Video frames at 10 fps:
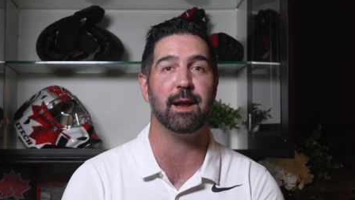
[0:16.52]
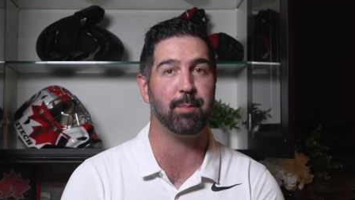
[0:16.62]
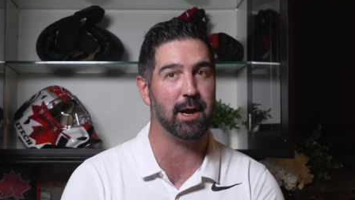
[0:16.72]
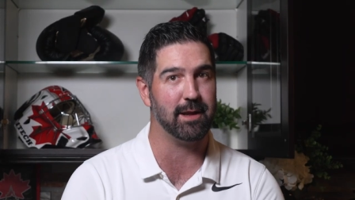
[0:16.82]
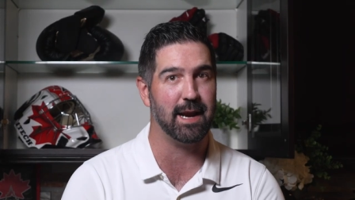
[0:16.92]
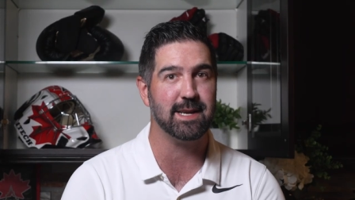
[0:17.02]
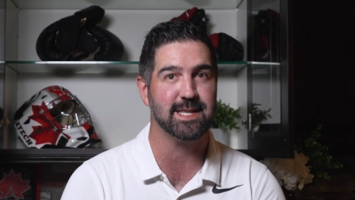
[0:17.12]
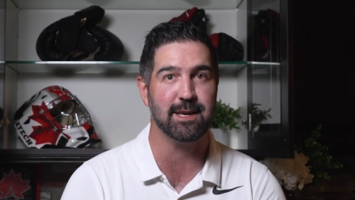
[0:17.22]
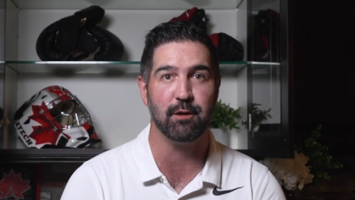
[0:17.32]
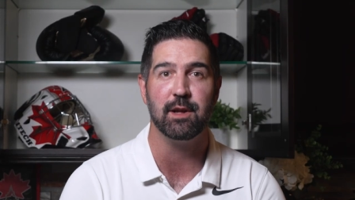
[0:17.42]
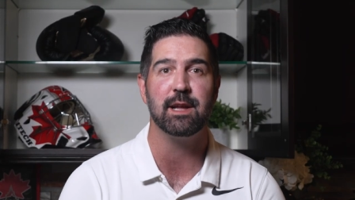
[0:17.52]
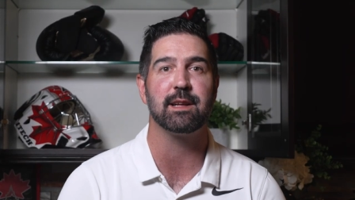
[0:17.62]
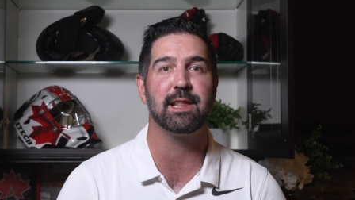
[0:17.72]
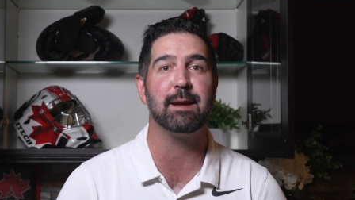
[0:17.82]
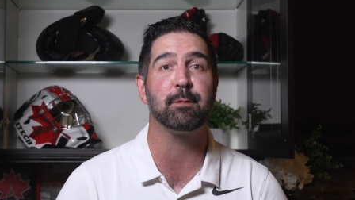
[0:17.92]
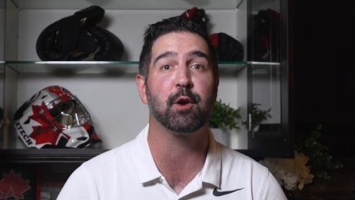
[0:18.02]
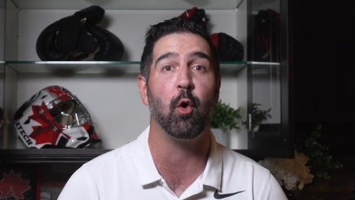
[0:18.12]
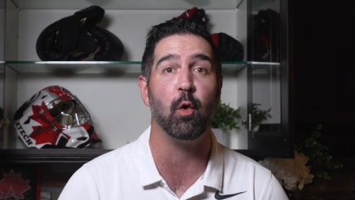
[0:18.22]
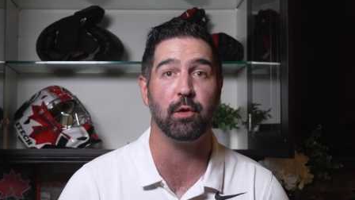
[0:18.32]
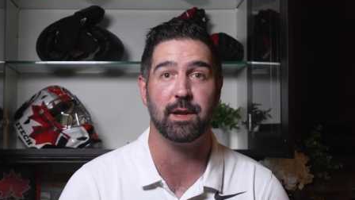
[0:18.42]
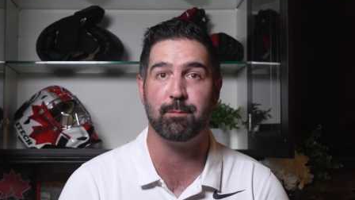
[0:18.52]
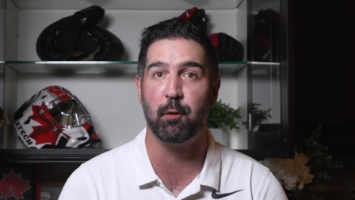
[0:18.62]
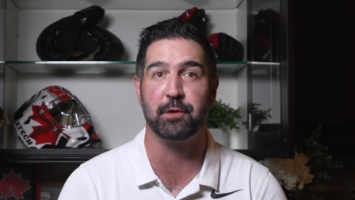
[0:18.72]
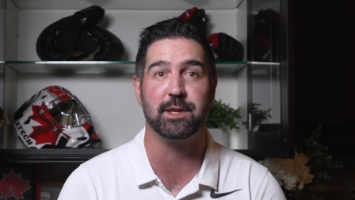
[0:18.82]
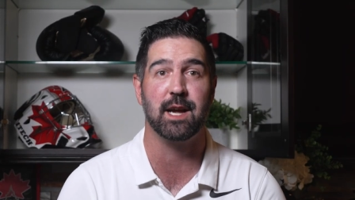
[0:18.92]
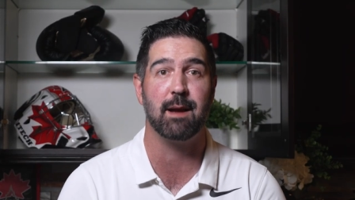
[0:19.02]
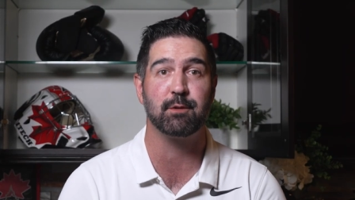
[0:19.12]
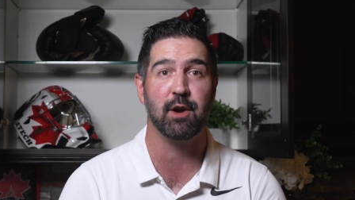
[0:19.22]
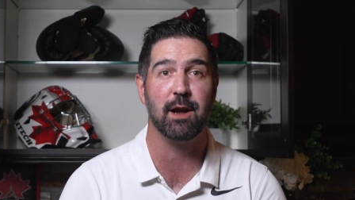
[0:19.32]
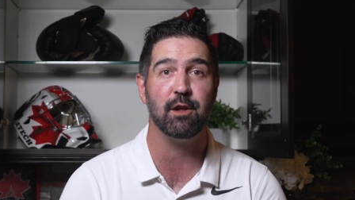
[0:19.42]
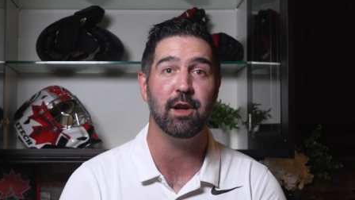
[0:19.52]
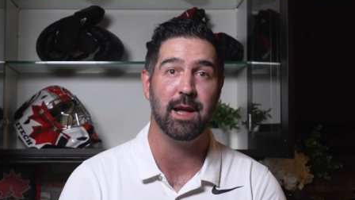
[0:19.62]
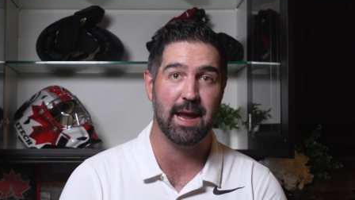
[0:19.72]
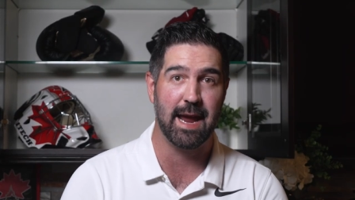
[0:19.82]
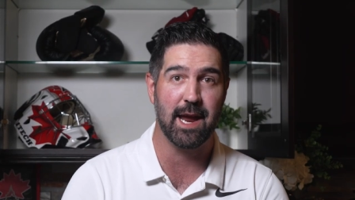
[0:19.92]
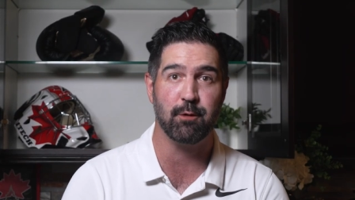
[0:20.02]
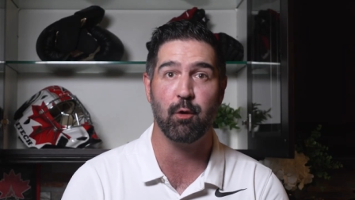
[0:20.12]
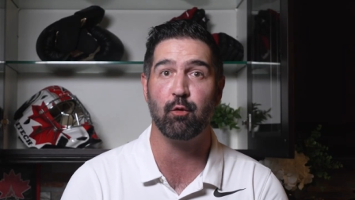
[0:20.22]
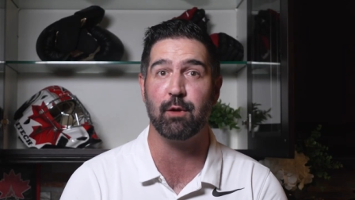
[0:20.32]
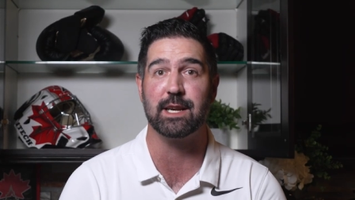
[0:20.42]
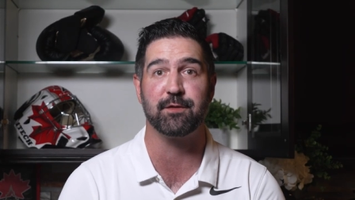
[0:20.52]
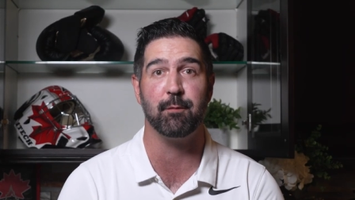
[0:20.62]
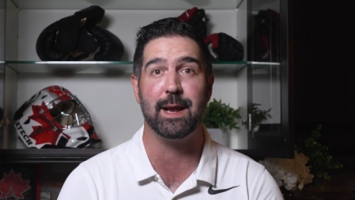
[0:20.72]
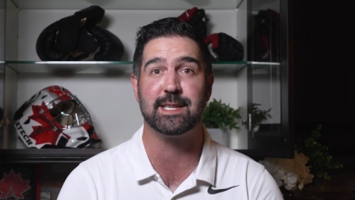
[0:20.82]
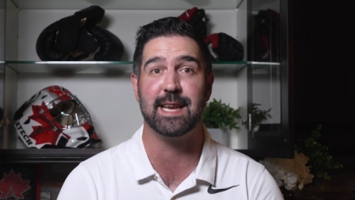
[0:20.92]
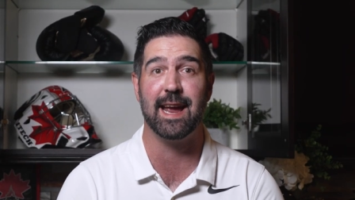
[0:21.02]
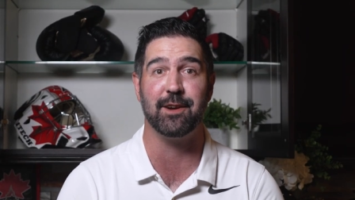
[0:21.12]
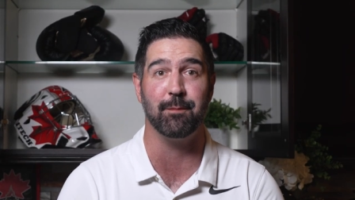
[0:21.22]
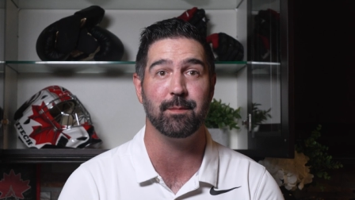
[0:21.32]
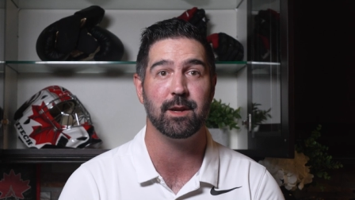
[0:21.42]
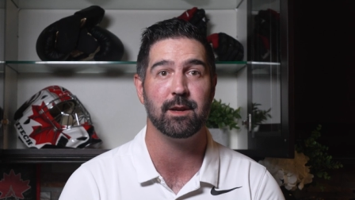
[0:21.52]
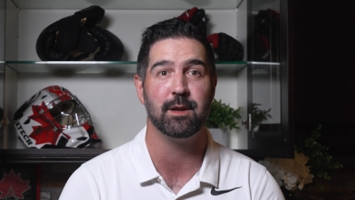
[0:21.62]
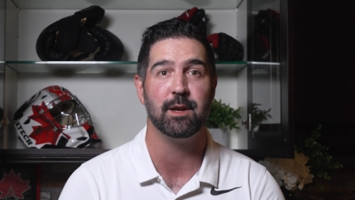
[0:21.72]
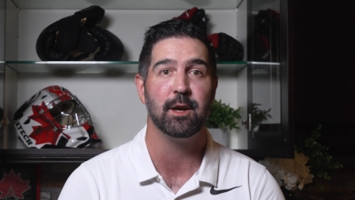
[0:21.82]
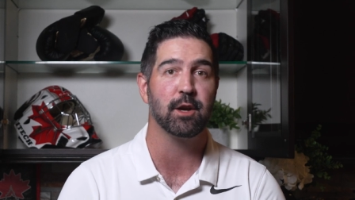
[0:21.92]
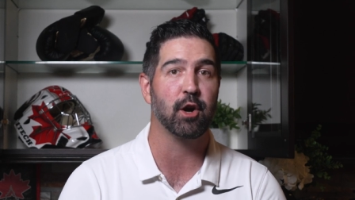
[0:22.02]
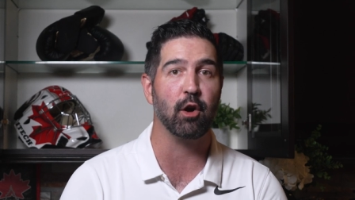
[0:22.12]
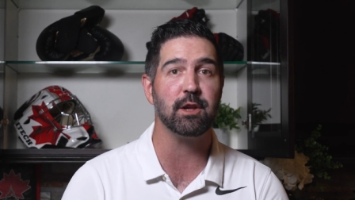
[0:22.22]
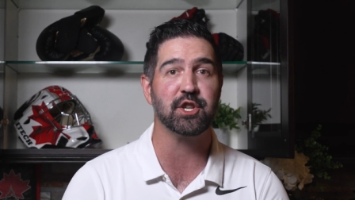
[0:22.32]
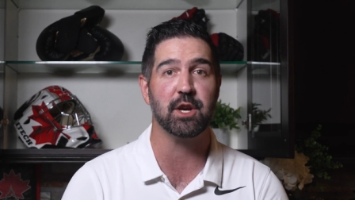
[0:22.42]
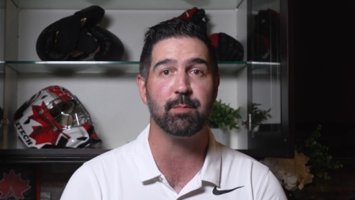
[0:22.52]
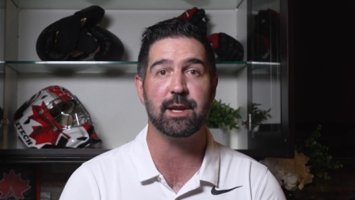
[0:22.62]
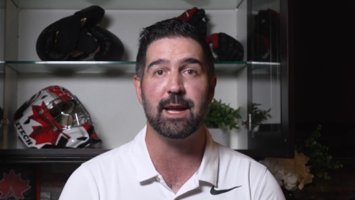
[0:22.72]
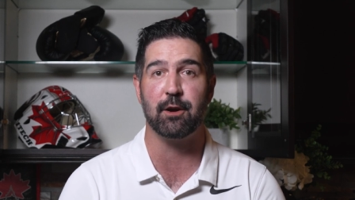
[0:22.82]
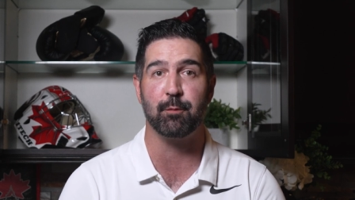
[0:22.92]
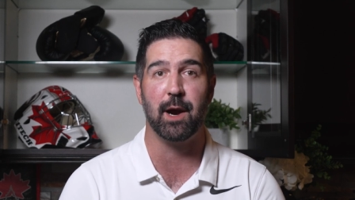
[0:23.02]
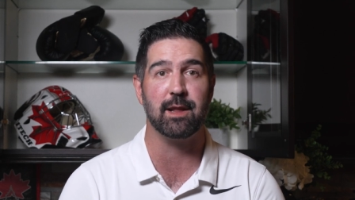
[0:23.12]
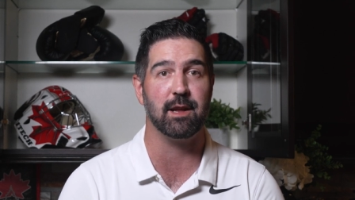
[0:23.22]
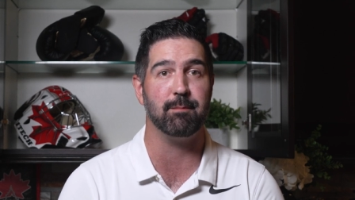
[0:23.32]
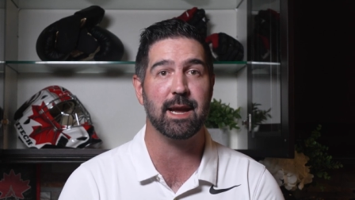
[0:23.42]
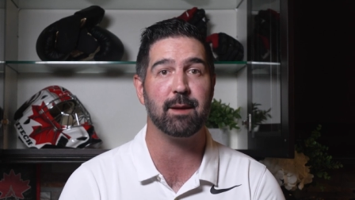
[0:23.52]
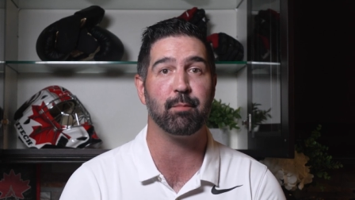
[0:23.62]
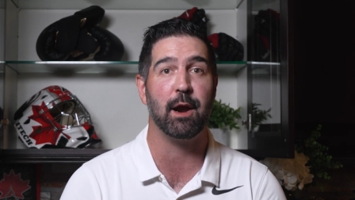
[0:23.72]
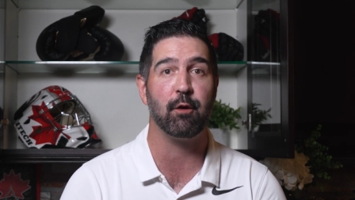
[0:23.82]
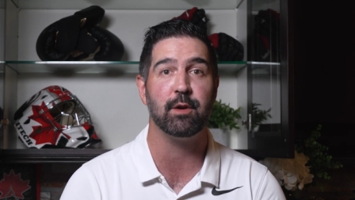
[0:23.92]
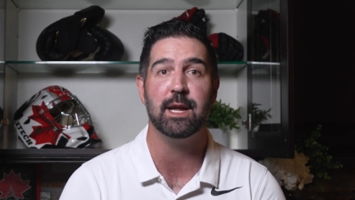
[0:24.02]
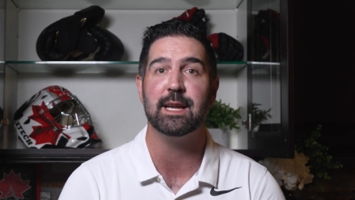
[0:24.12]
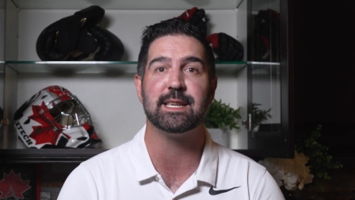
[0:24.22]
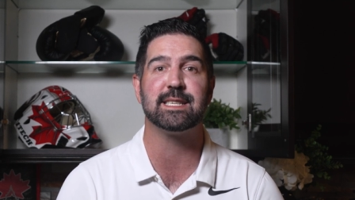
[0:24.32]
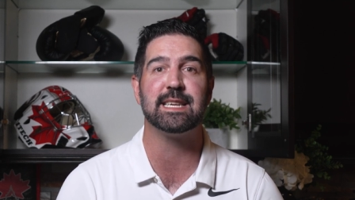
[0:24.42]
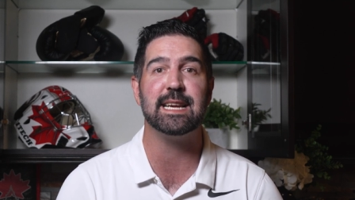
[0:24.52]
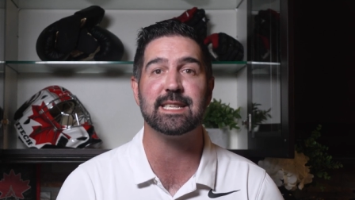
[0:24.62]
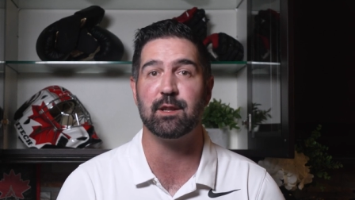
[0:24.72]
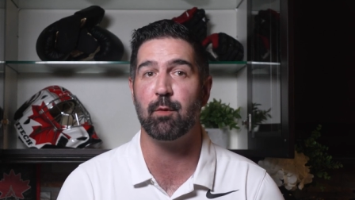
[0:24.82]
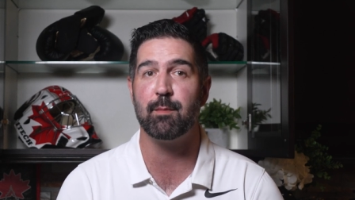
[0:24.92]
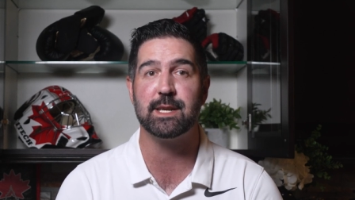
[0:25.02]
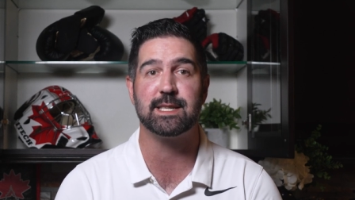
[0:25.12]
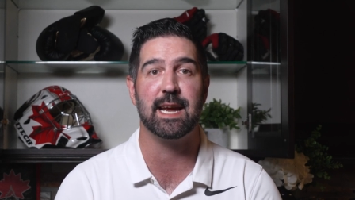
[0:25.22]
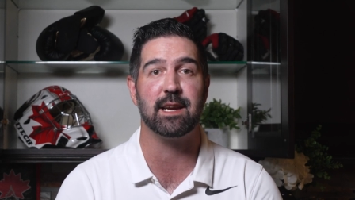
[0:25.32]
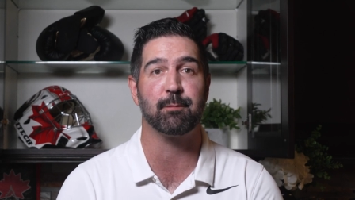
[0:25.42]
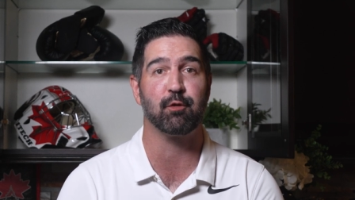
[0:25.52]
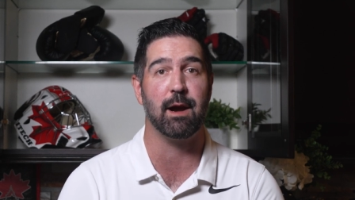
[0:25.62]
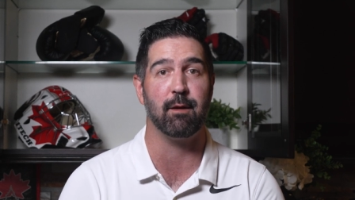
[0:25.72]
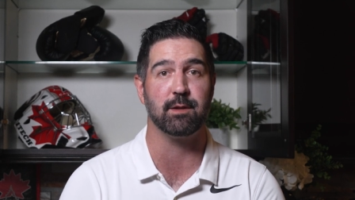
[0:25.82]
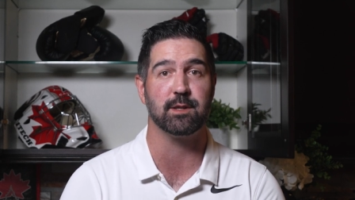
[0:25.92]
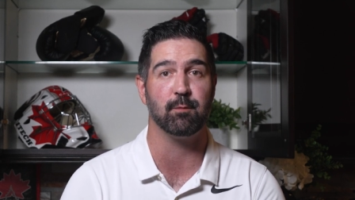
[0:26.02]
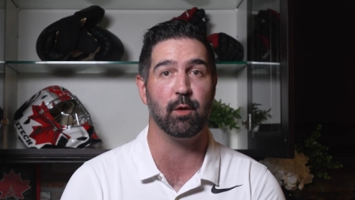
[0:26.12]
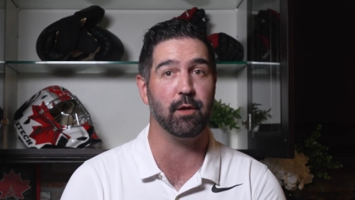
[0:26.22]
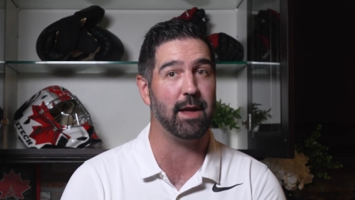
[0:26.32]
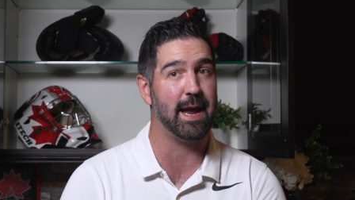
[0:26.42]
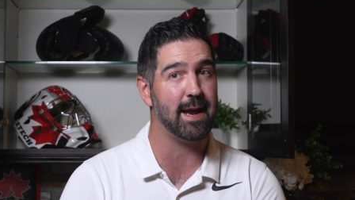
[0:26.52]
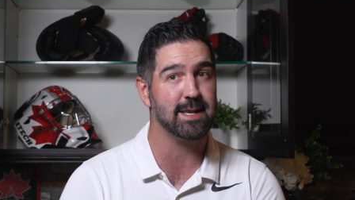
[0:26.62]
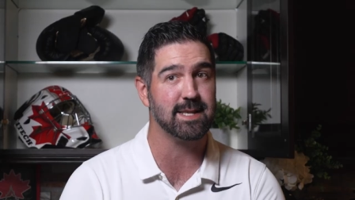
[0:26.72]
and pilot Ed Veal claimed gold in both the time trial and road race for men's tandem. Carla Shibley and her pilot Megan Brown seized the women's tandem crowns, while in the hand